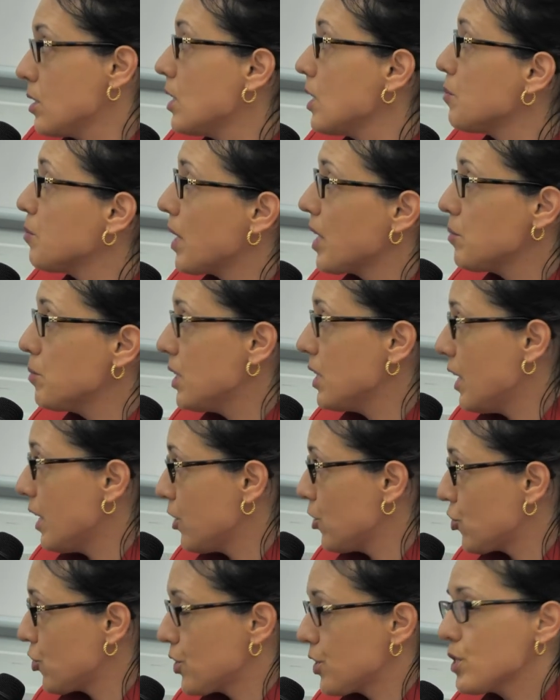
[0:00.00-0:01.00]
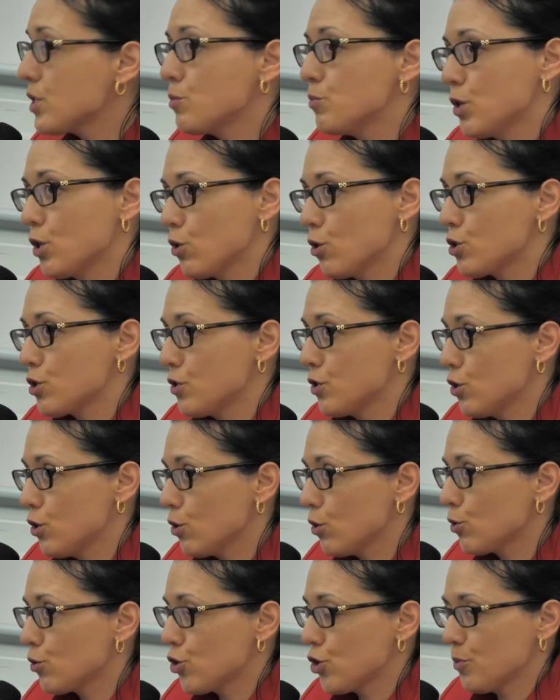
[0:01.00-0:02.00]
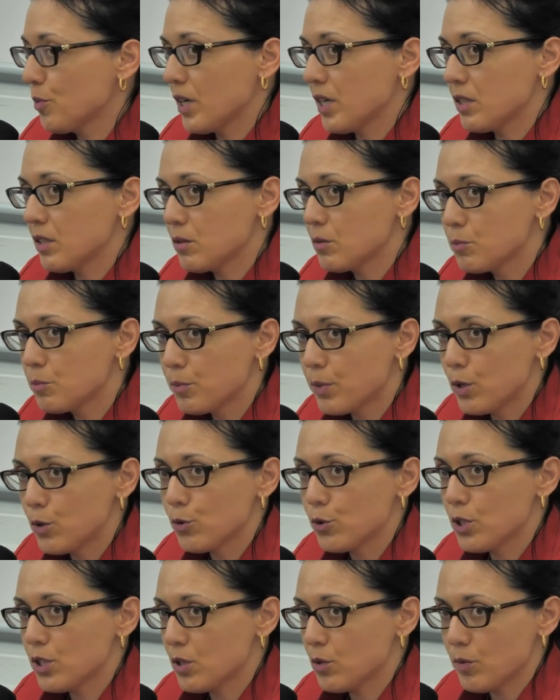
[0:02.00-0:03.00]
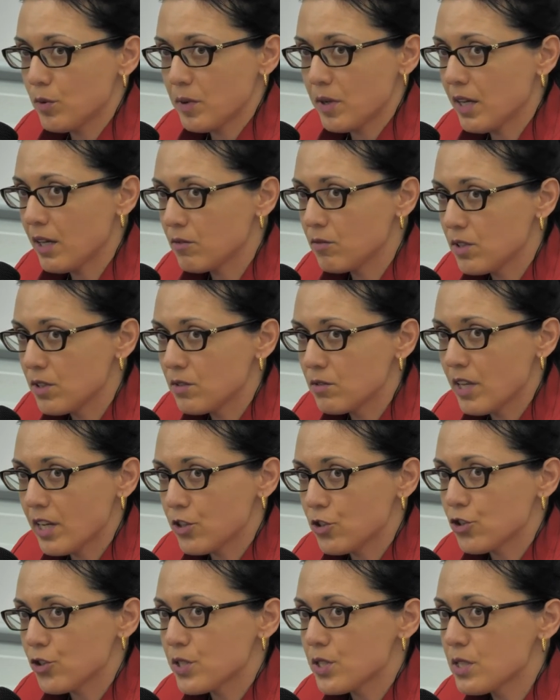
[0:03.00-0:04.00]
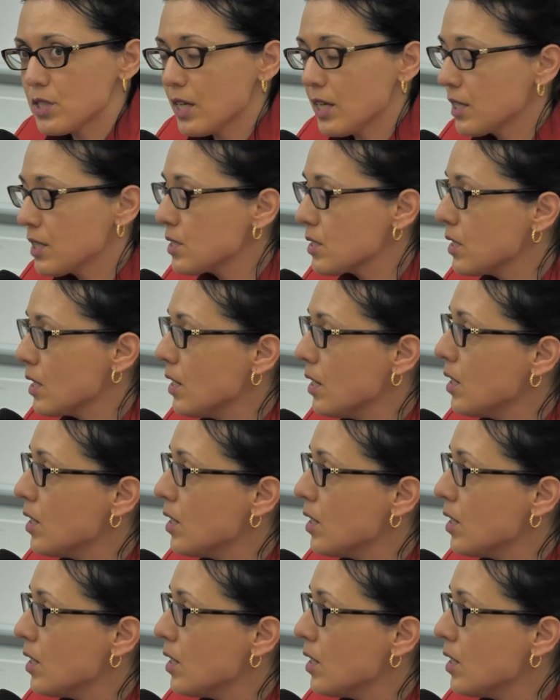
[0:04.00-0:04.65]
It might be dangerous because ideology might pollute it and we may have dangerous things.